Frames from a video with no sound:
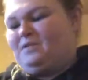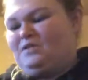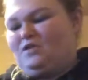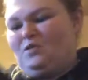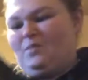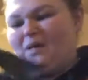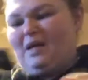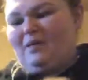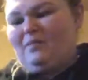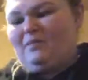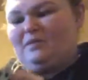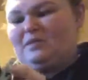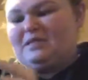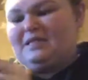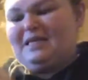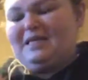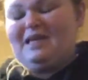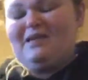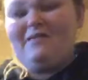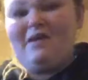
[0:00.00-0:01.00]
to be able
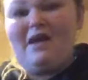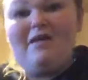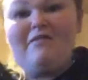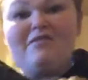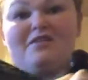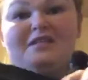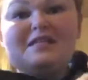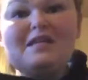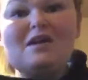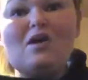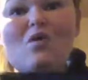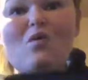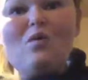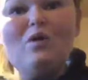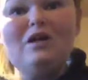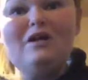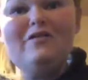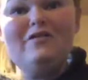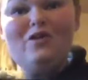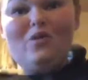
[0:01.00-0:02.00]
to give every single
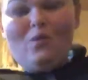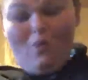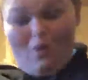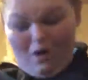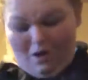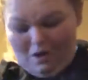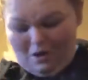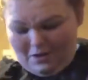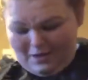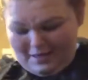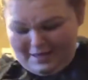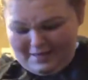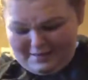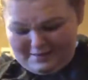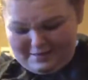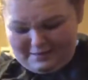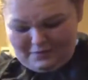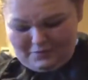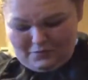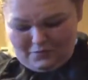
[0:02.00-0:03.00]
one of you all
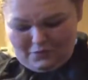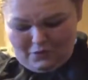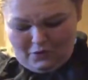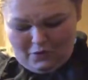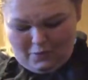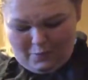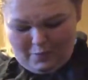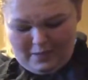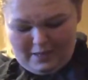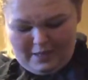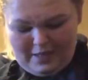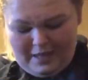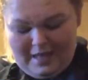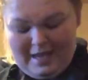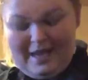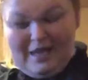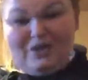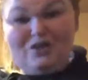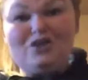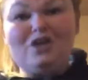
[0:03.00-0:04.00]
in this group
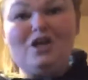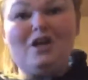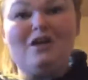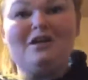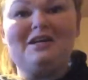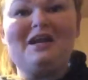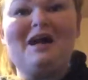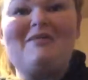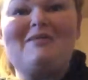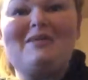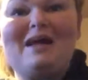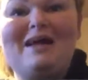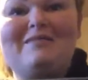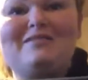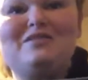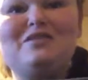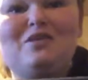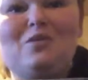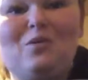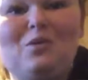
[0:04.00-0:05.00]
a shirt. Now I would
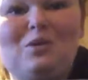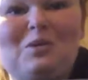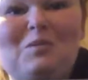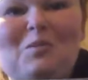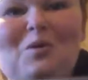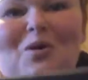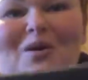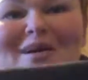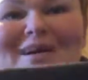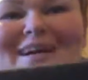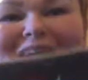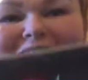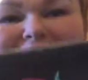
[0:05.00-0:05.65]
have to order more